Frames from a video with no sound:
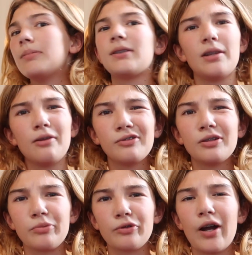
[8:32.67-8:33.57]
but they don't
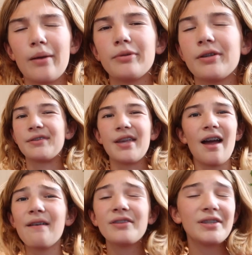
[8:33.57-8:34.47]
subscribe because they
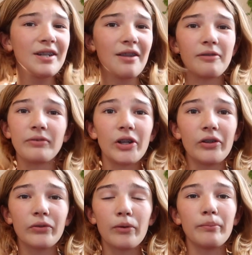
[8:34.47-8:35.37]
haven't seen other
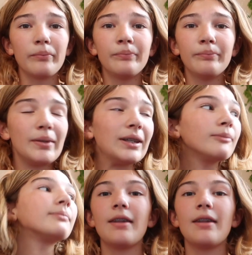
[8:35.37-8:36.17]
videos from me.